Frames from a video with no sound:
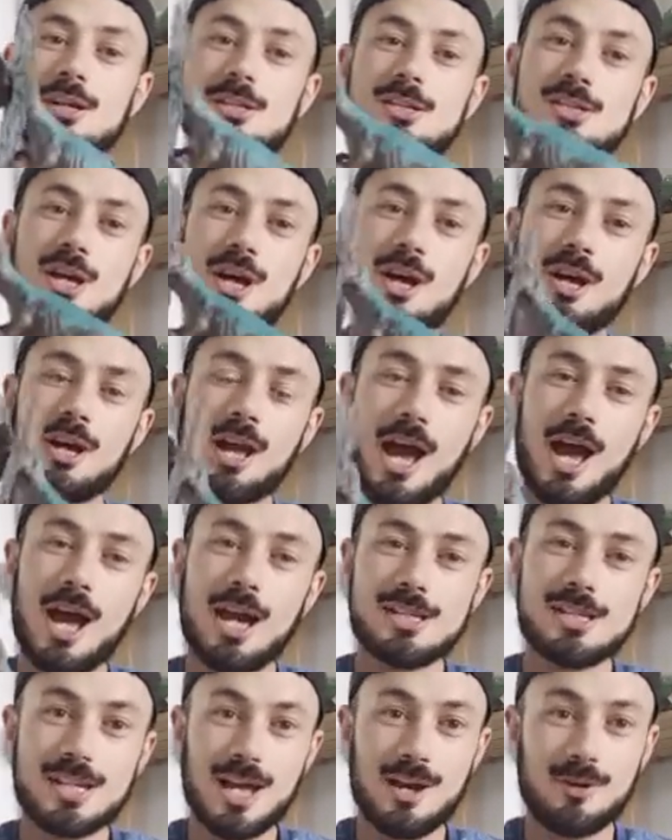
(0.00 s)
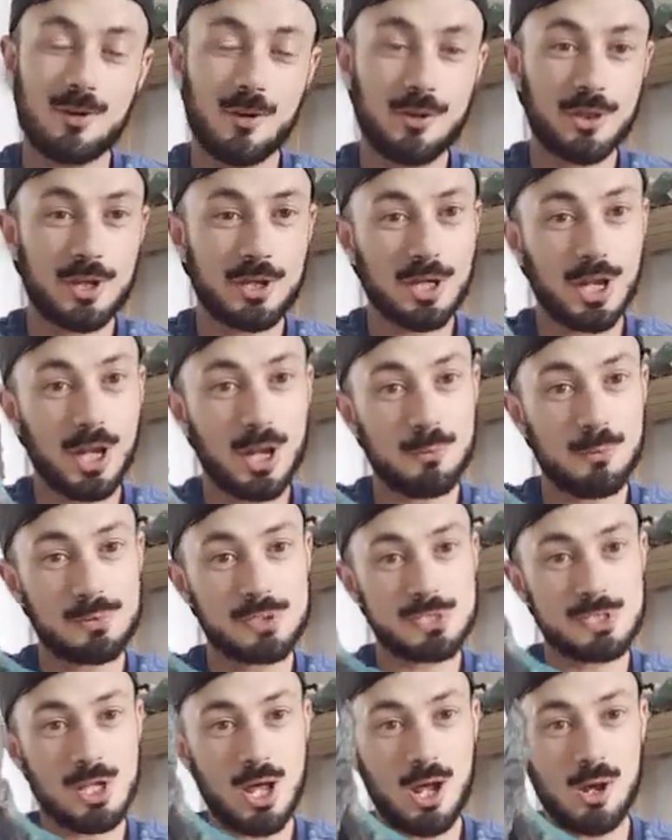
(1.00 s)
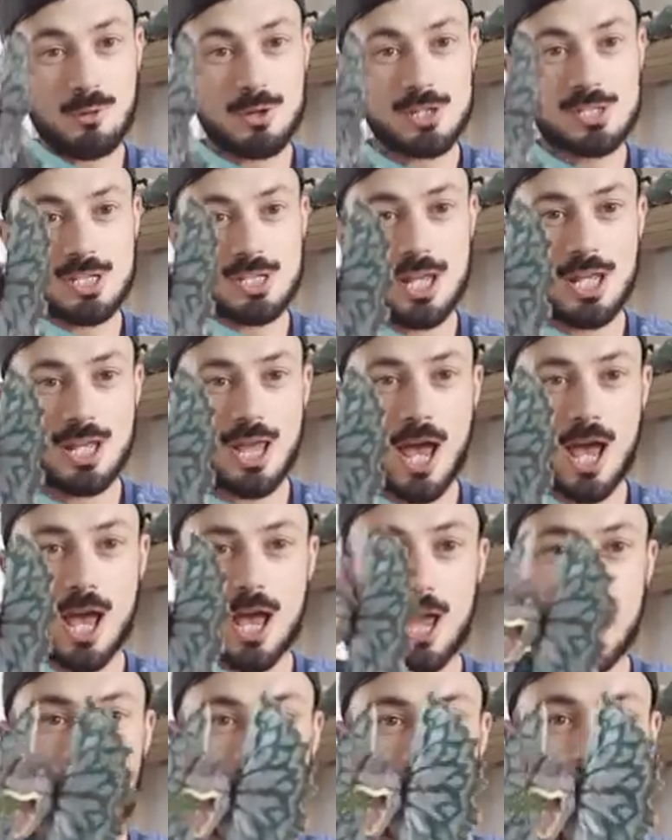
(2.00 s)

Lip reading: So guys, I've got the Dilophosaurus here.